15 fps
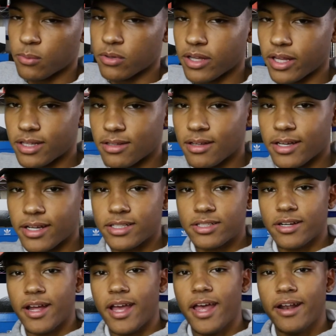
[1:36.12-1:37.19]
anyone like to look at
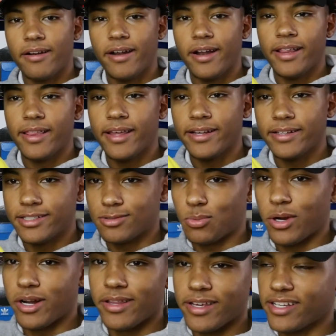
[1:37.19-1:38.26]
your head or anything, just
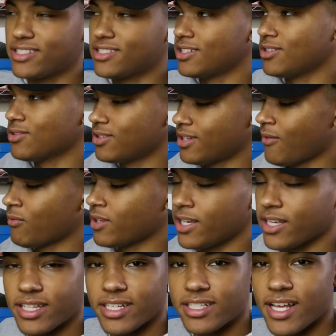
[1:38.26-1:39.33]
wear this, and you'll definitely
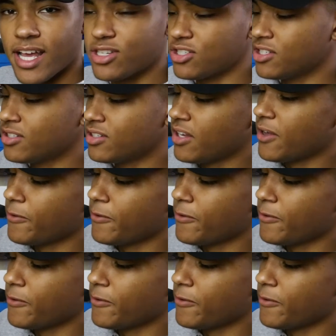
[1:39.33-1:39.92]
get the attention.